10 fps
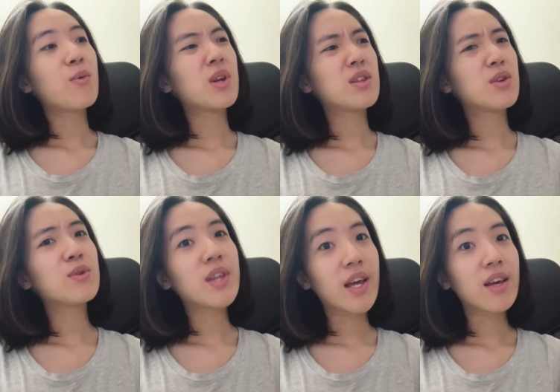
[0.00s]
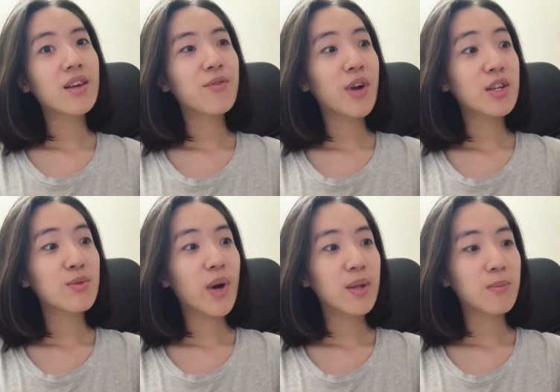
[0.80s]
What do you think?
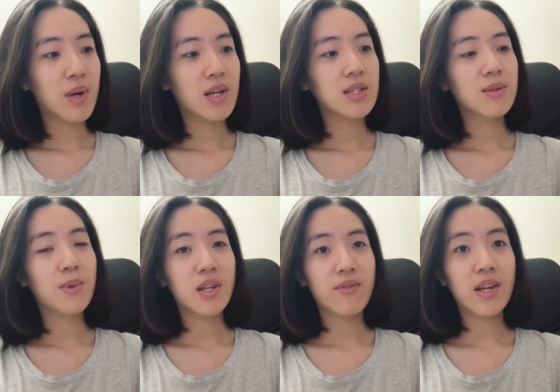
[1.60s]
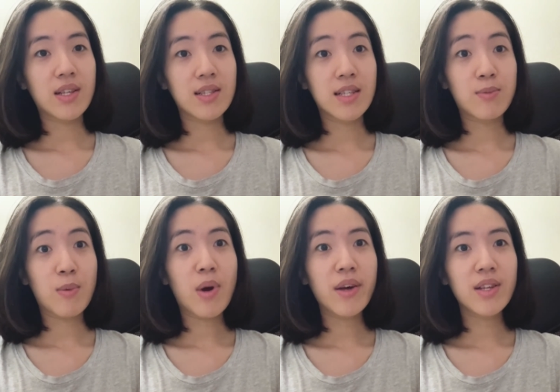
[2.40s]
Fresh White Musk, Body Fantasies,
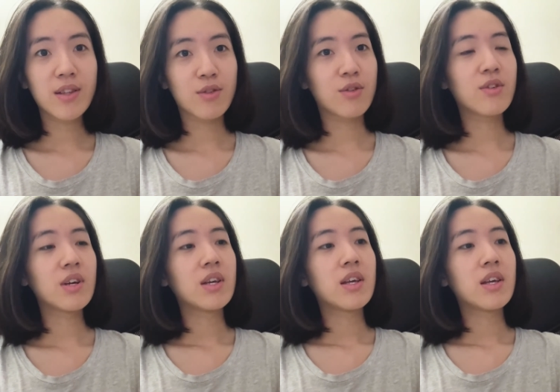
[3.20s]
marbakay nito.